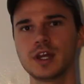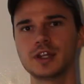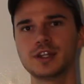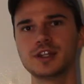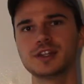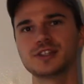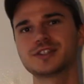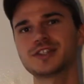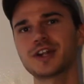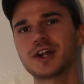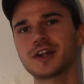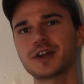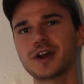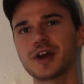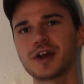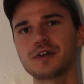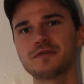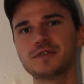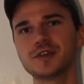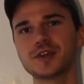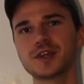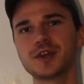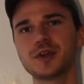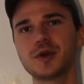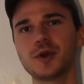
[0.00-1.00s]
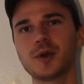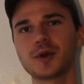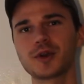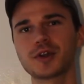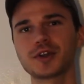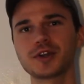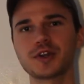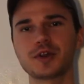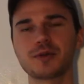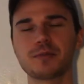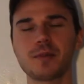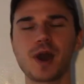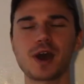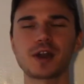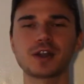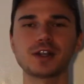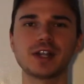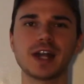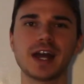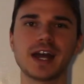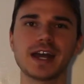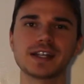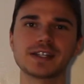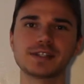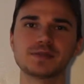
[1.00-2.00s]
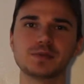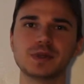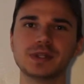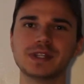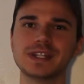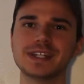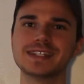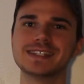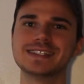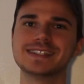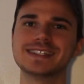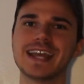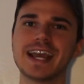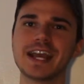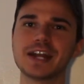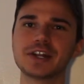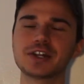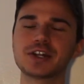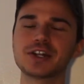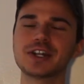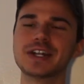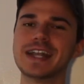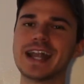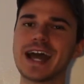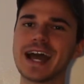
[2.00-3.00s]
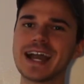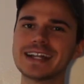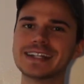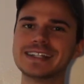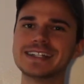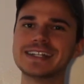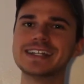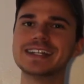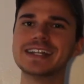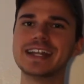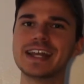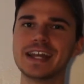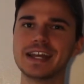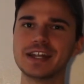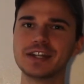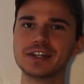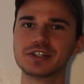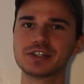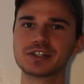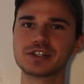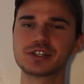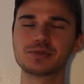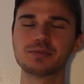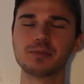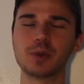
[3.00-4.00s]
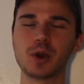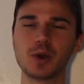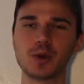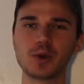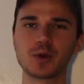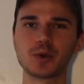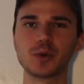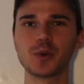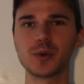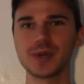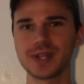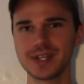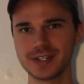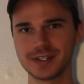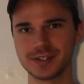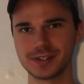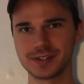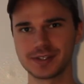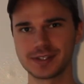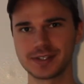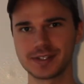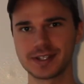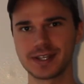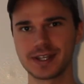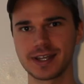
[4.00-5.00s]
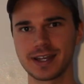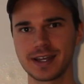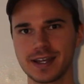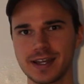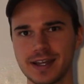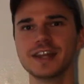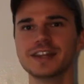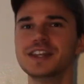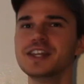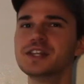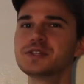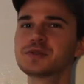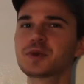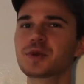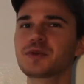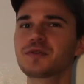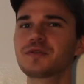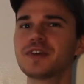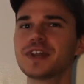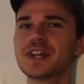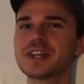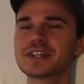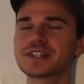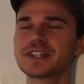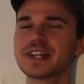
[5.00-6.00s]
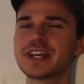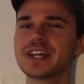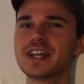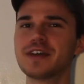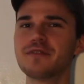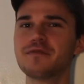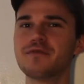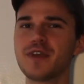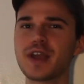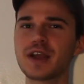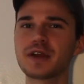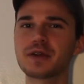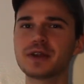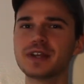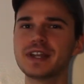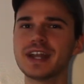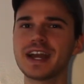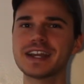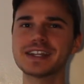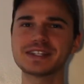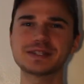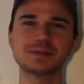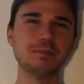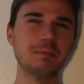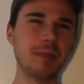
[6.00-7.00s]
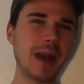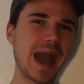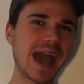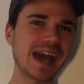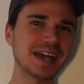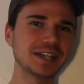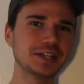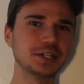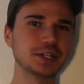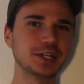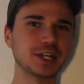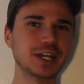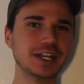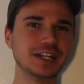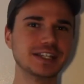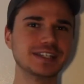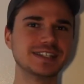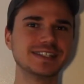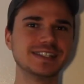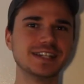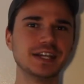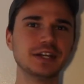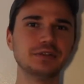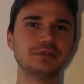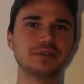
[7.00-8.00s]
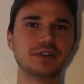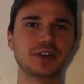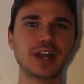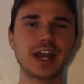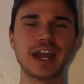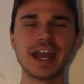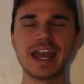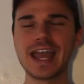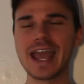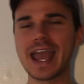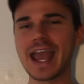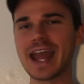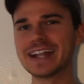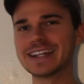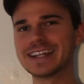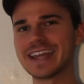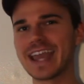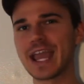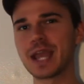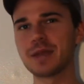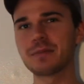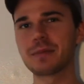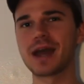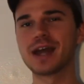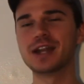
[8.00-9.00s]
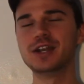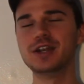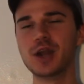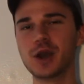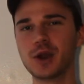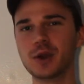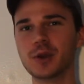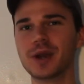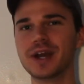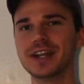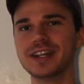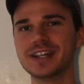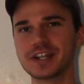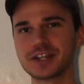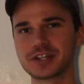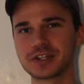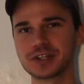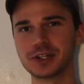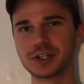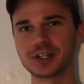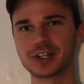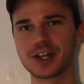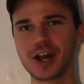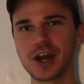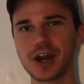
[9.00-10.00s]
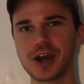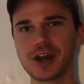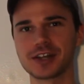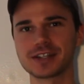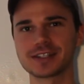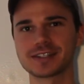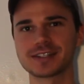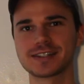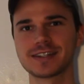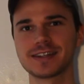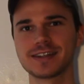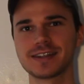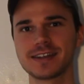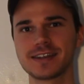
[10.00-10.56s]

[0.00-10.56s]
To start off, you could order your Model S with the standard 19-inch spoke wheels. These were finished in a very nice matte looking silver and came at no additional cost.